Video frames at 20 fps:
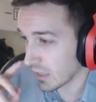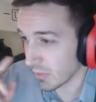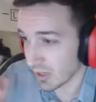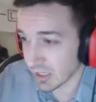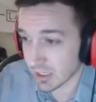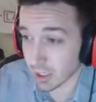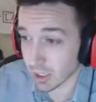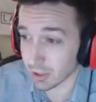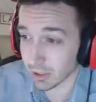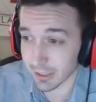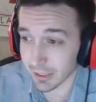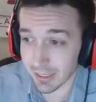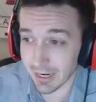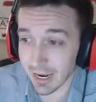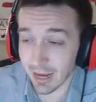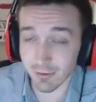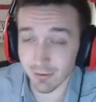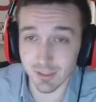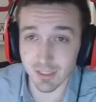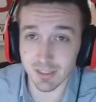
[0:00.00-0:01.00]
basically
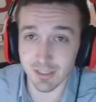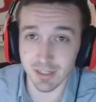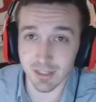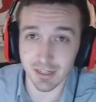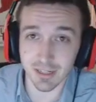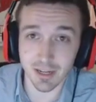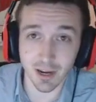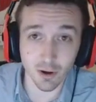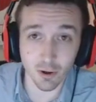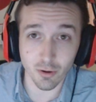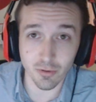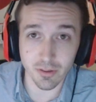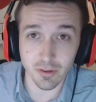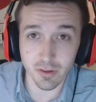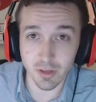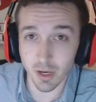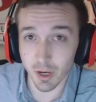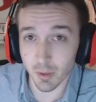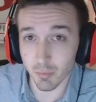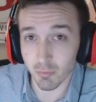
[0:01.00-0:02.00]
announced and got all
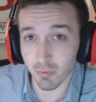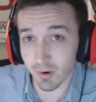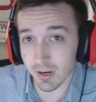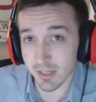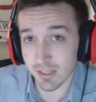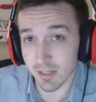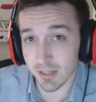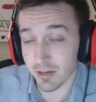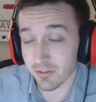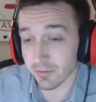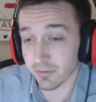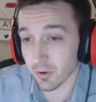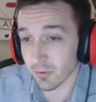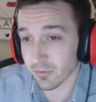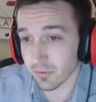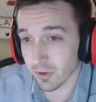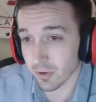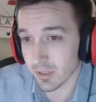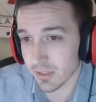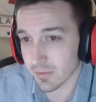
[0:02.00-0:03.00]
the uh, press info
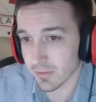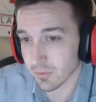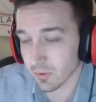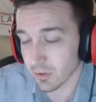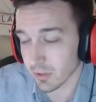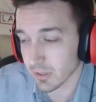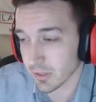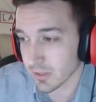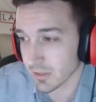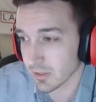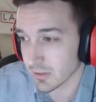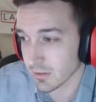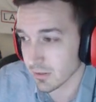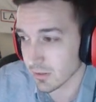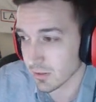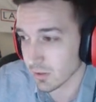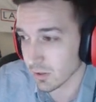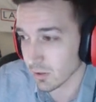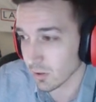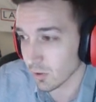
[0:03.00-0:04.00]
for us for this.
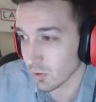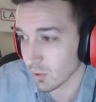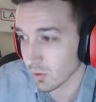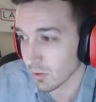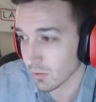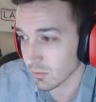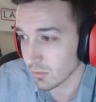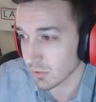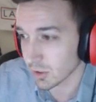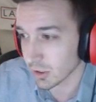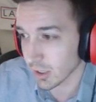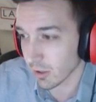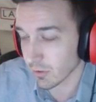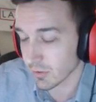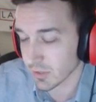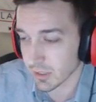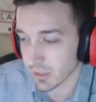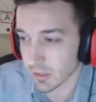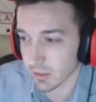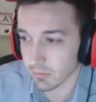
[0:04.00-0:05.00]
So shout
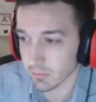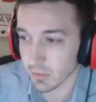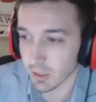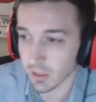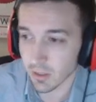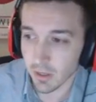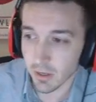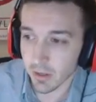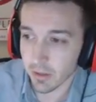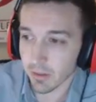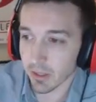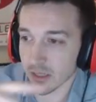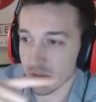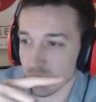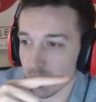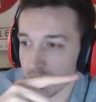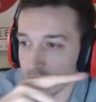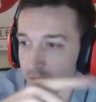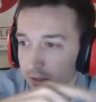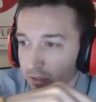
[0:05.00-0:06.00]
outs to him. That's
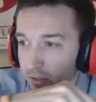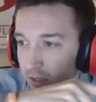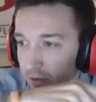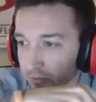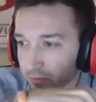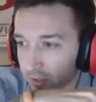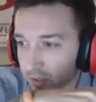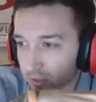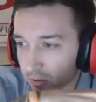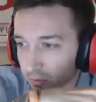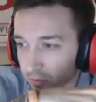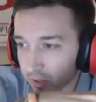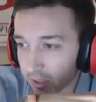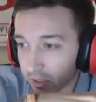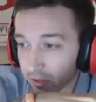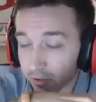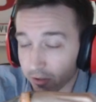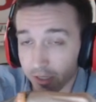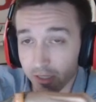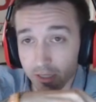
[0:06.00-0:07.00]
why his stuff is over
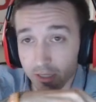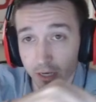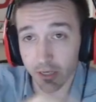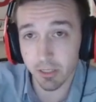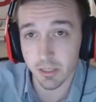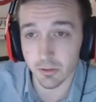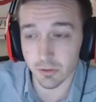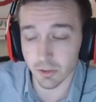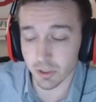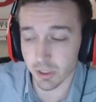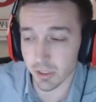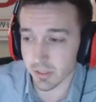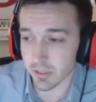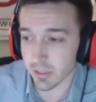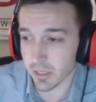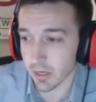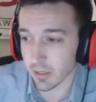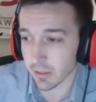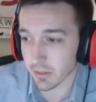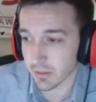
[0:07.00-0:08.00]
here. He's not here just
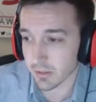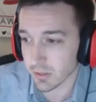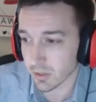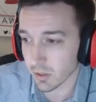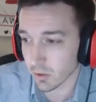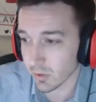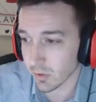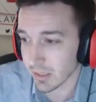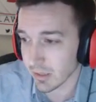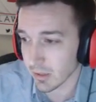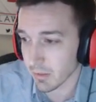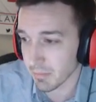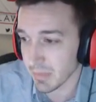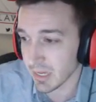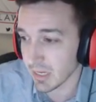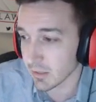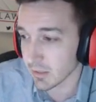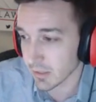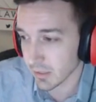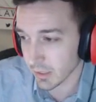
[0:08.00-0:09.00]
yet. So in the
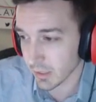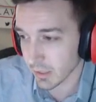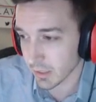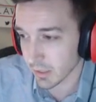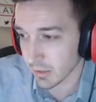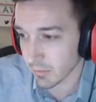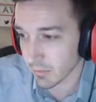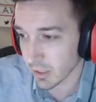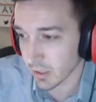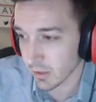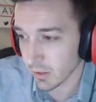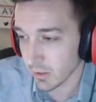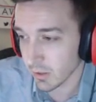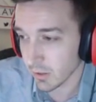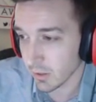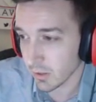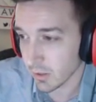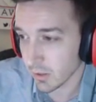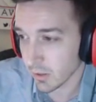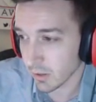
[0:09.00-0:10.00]
meantime,
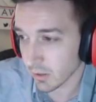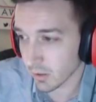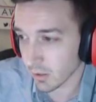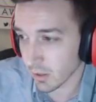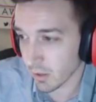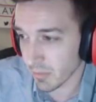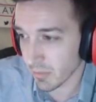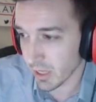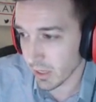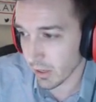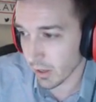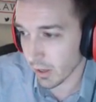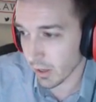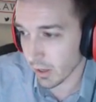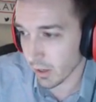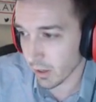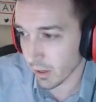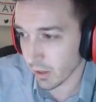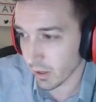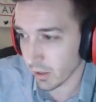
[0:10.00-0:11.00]
let me
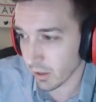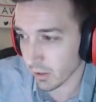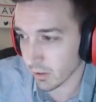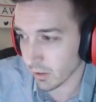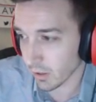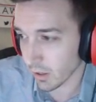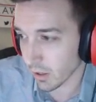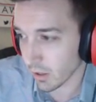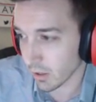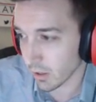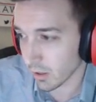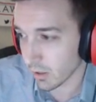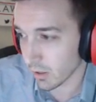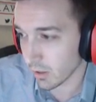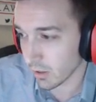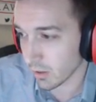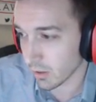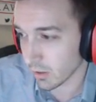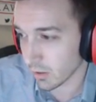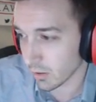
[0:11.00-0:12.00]
add
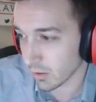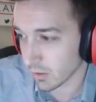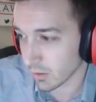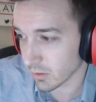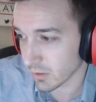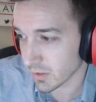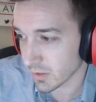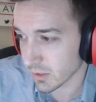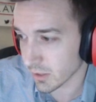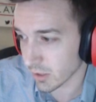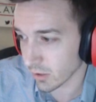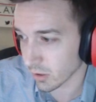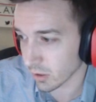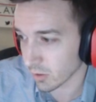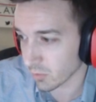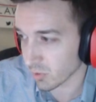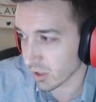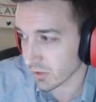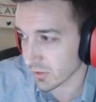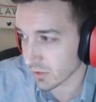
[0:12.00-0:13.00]
a C L R
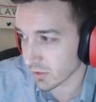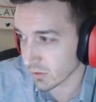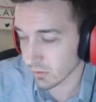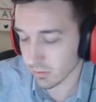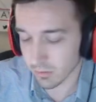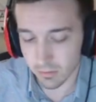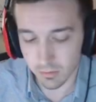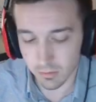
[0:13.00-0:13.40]
browser